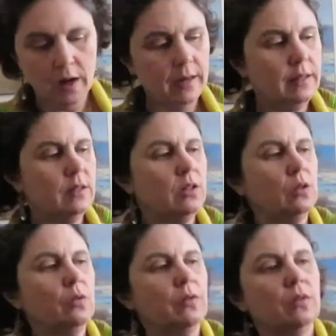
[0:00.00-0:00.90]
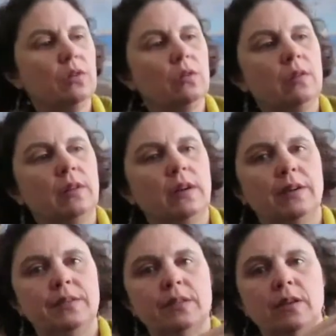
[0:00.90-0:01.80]
I did two of the
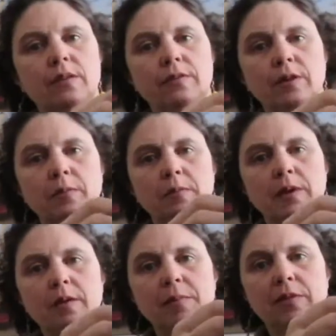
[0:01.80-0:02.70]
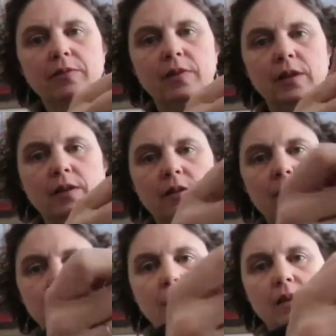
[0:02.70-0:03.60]
yarns are from my friend
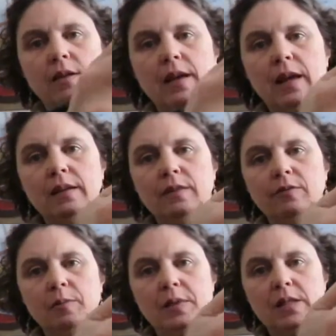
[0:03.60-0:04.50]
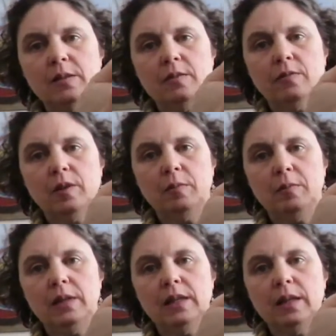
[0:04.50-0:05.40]
Annie
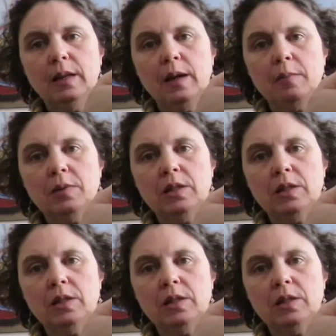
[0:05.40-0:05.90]
from Knitting It Up.